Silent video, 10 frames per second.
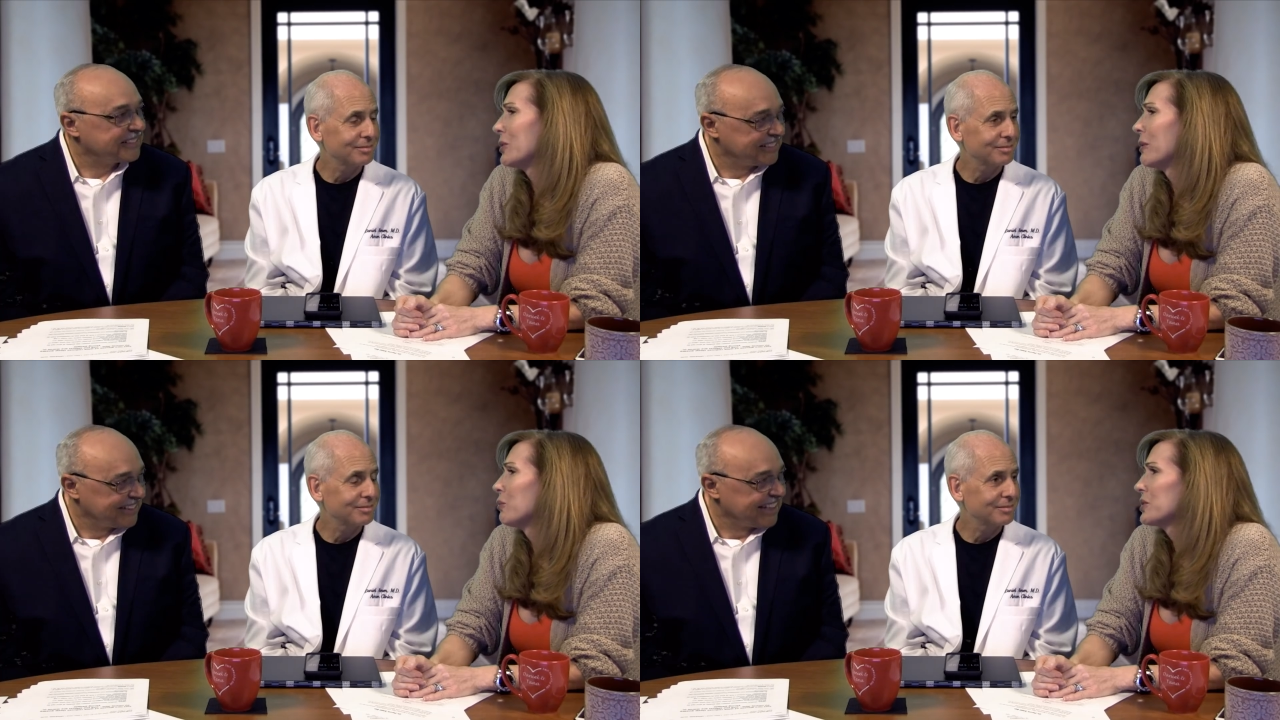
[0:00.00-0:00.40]

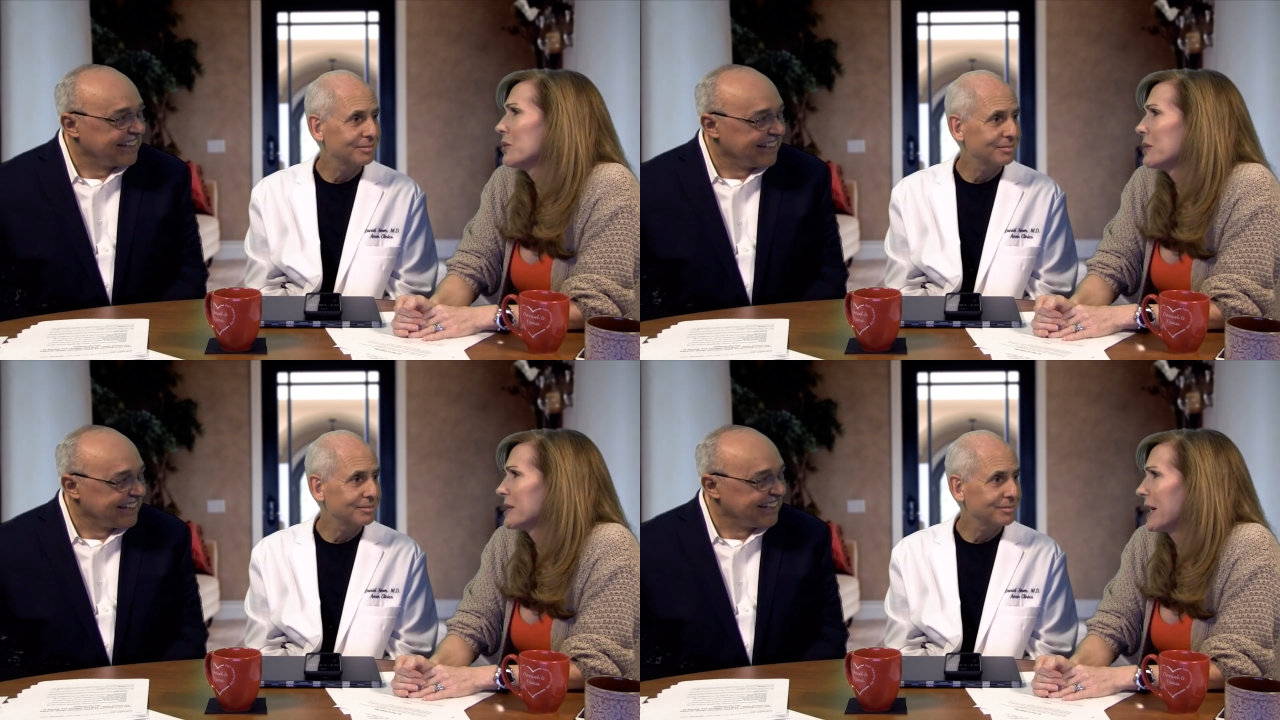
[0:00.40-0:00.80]
Speaker 1: you. And we're
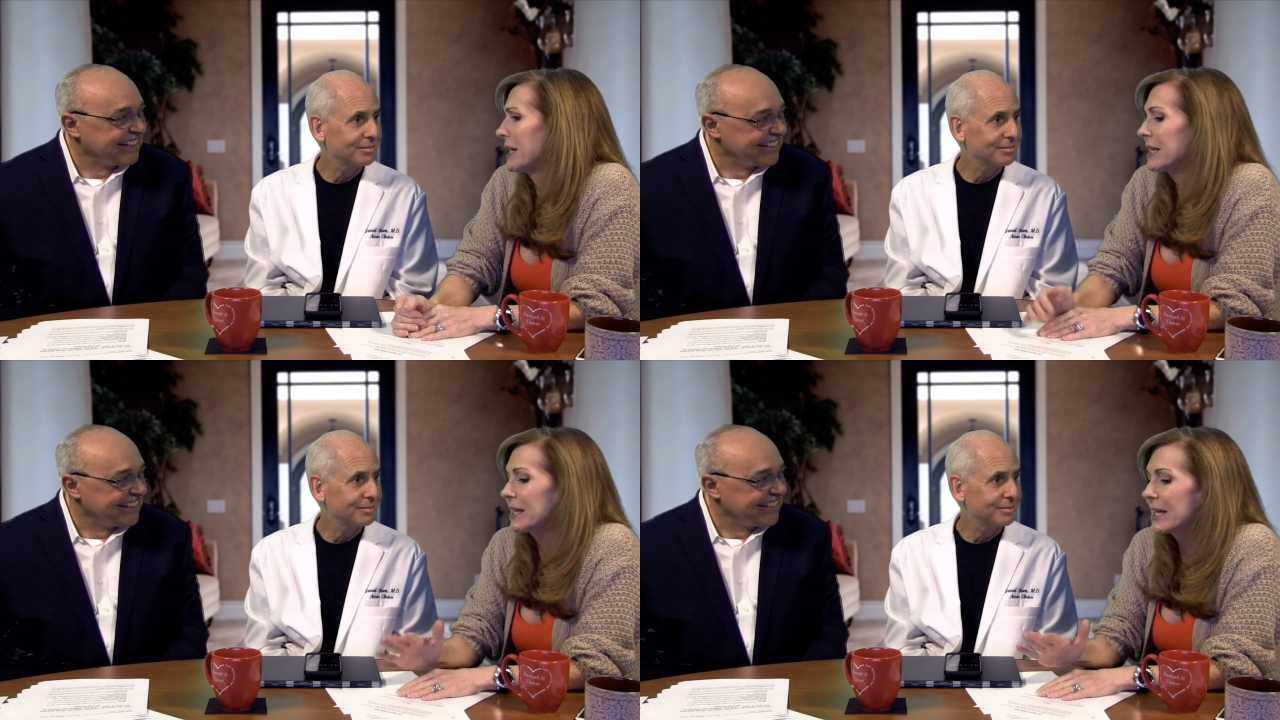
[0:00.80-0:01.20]
so
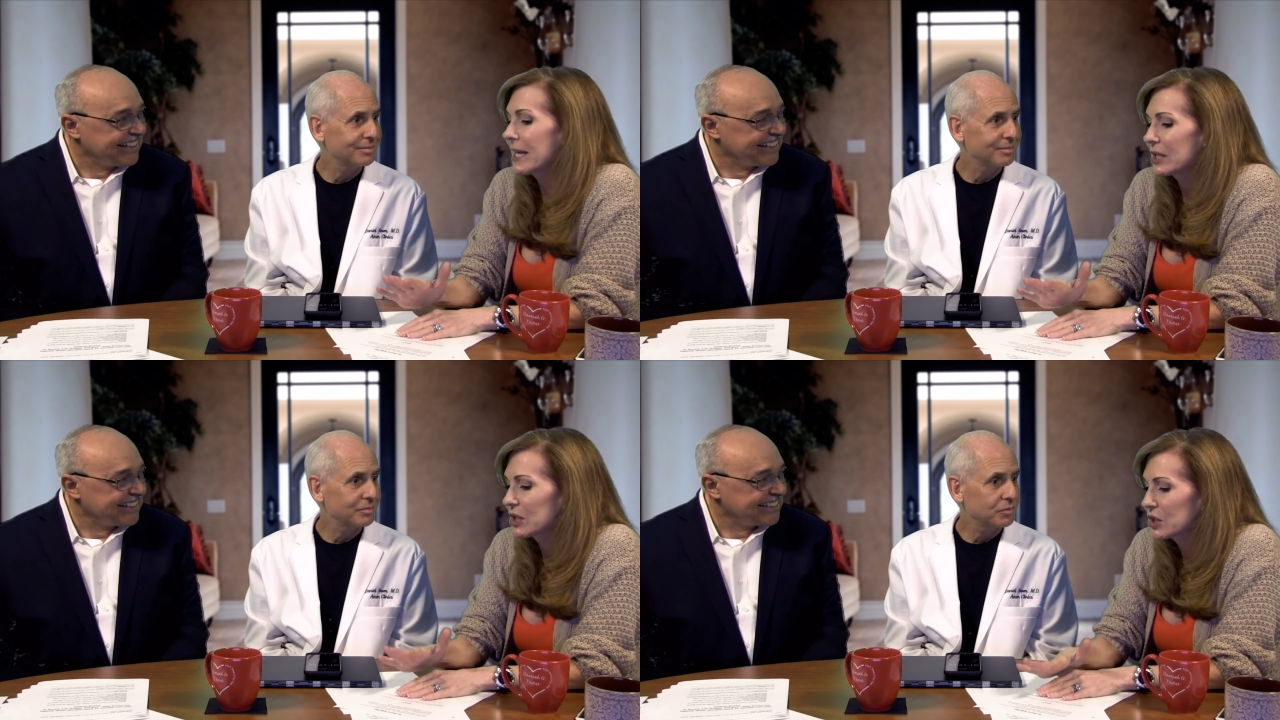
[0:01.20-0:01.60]
excited because I
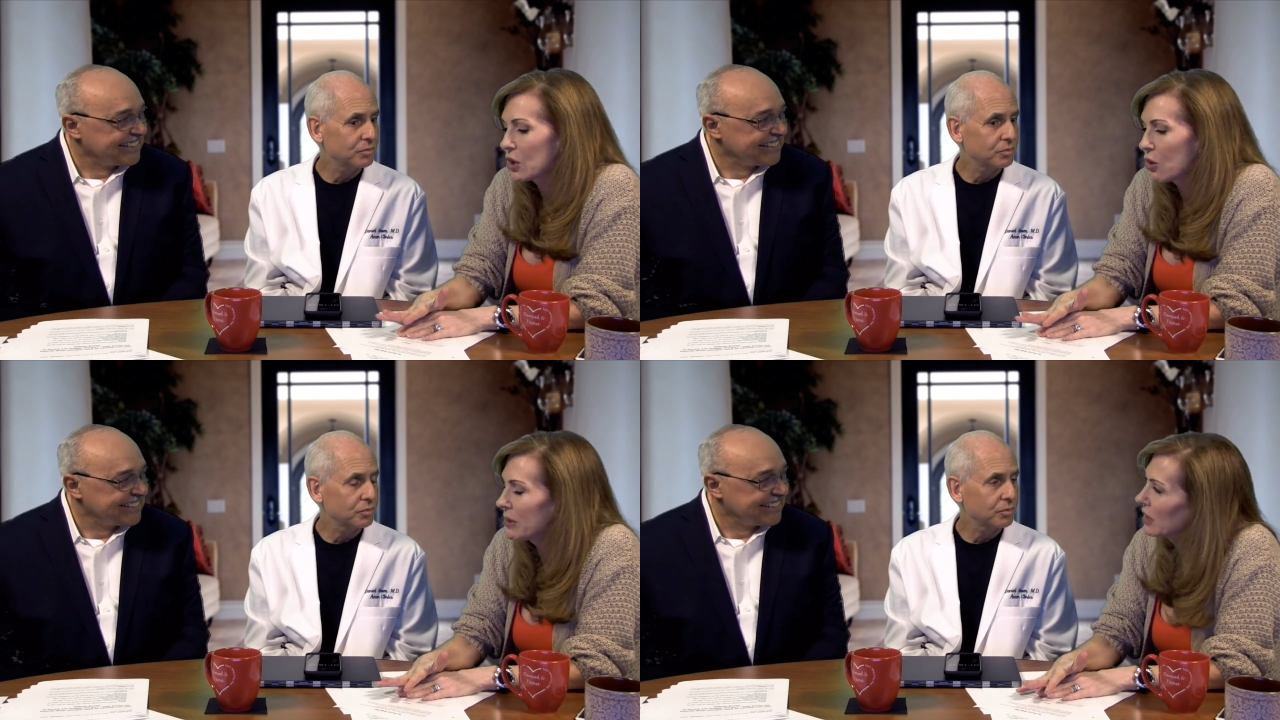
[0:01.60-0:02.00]
get
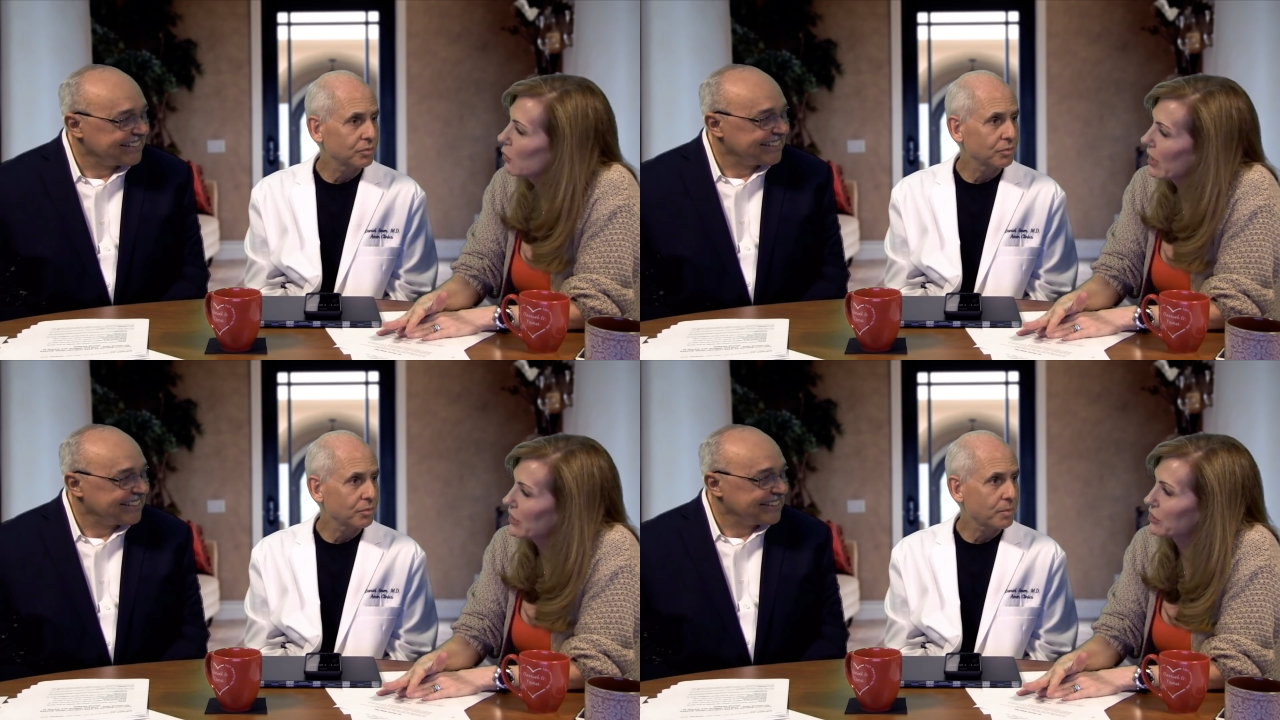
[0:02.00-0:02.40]
so many
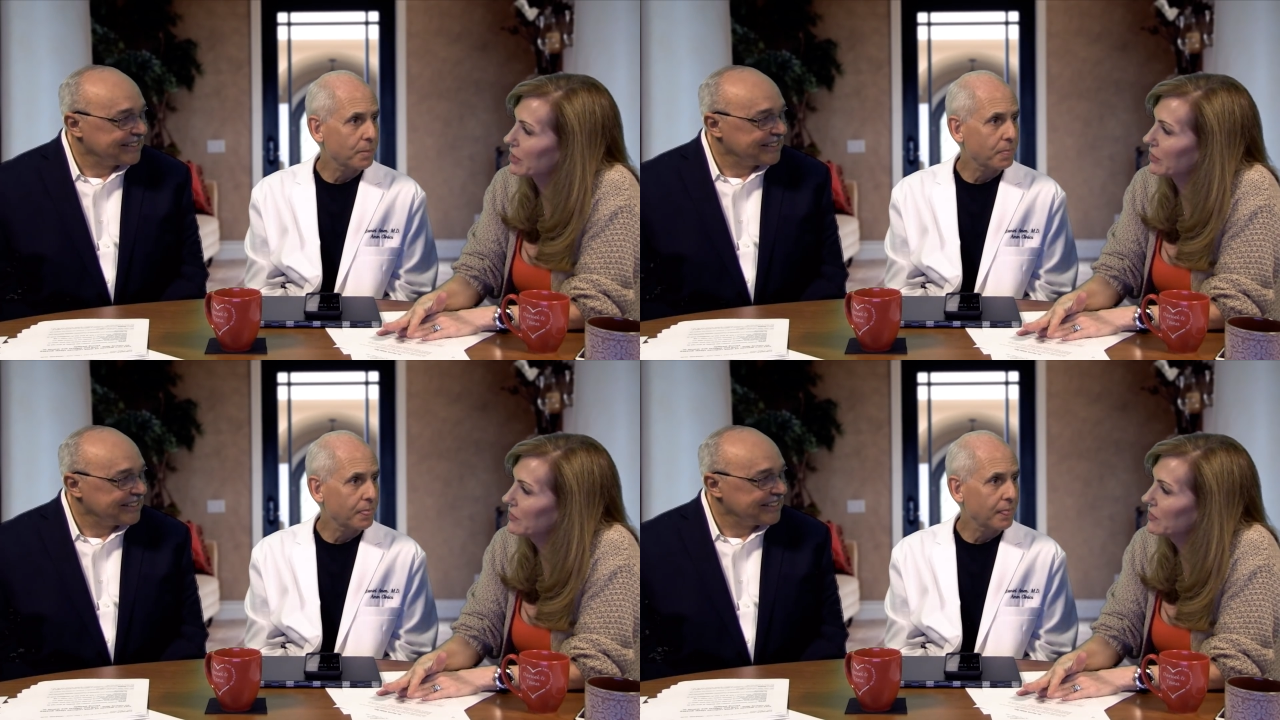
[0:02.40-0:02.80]

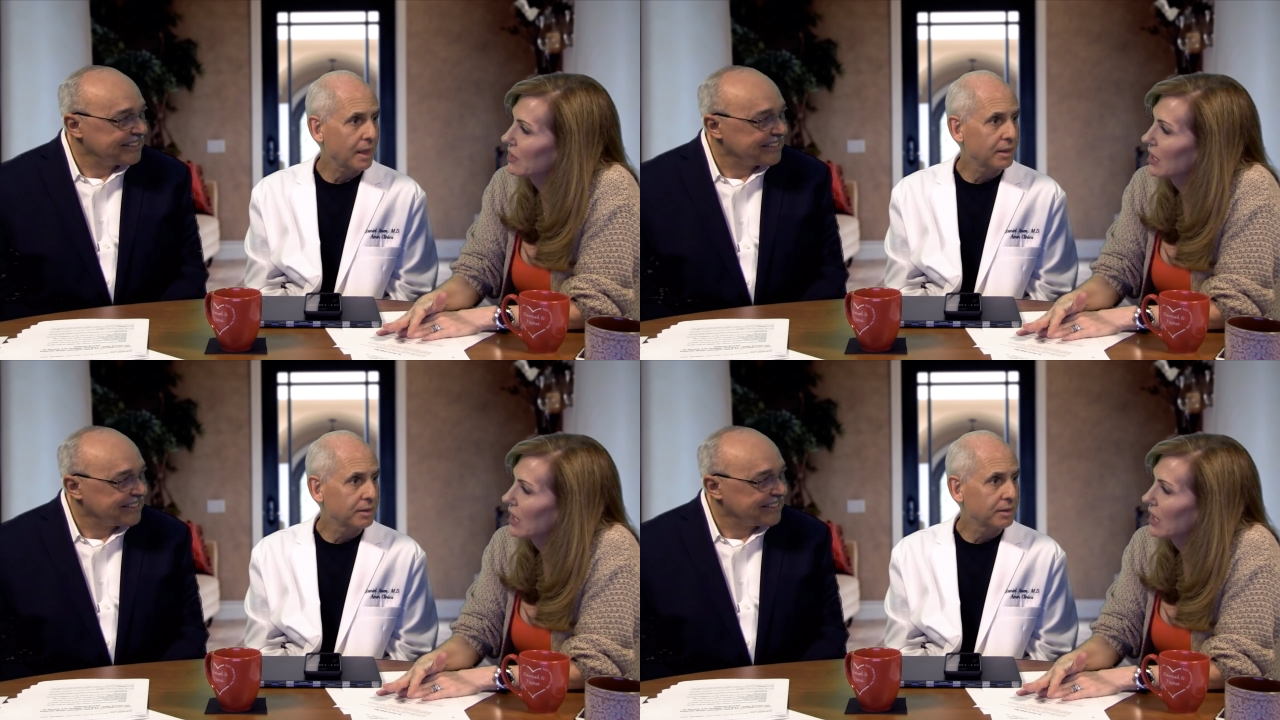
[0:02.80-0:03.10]
questions,